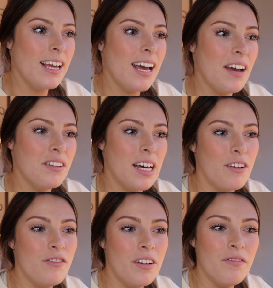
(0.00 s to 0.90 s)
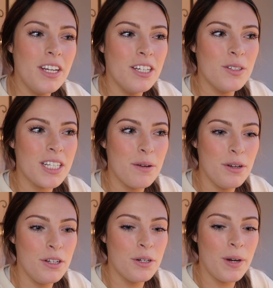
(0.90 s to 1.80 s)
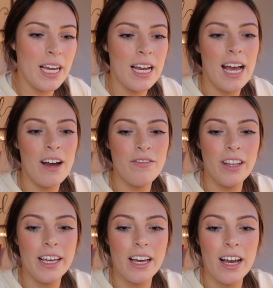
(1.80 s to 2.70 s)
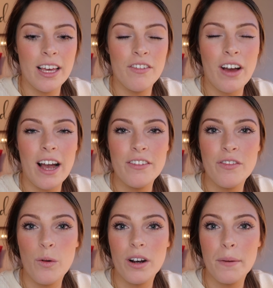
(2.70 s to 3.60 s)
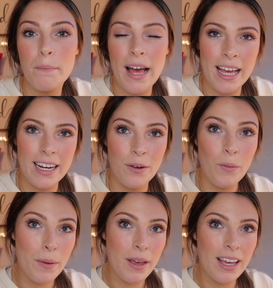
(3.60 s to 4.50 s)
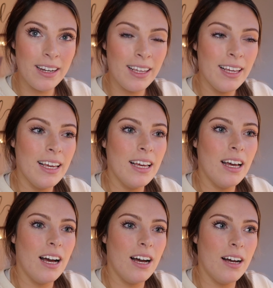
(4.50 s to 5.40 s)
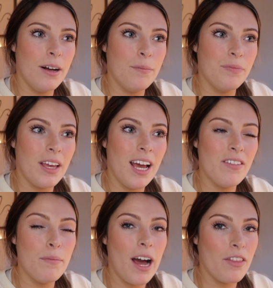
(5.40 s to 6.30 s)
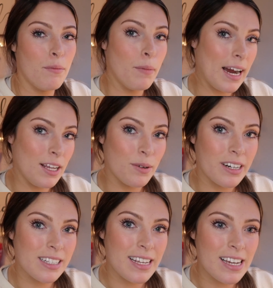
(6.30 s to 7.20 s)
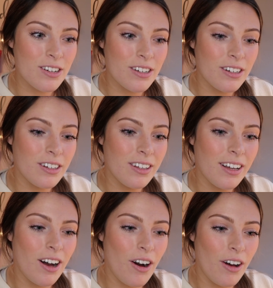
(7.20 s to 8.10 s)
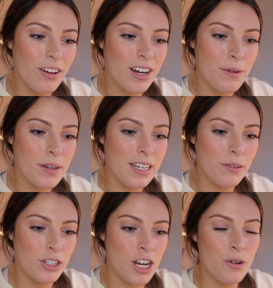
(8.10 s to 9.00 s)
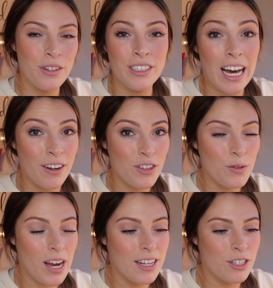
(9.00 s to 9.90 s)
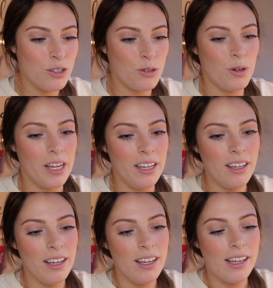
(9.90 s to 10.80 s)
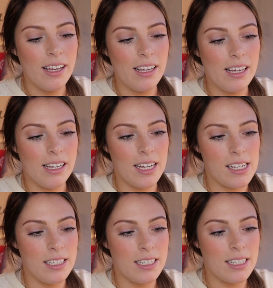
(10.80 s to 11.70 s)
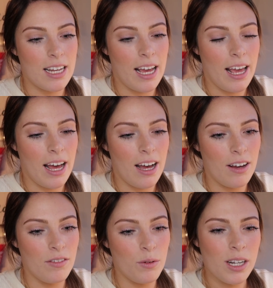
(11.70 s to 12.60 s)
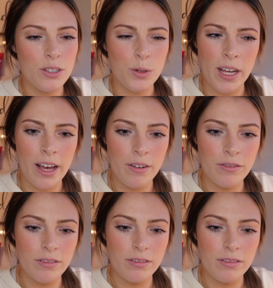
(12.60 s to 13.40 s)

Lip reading: I have a lot of fun videos coming your way. I have like a gift guide for men and women. I have a Bath and Body Works candle haul coming, which I know a lot of you guys enjoy. And I have, what else do I have?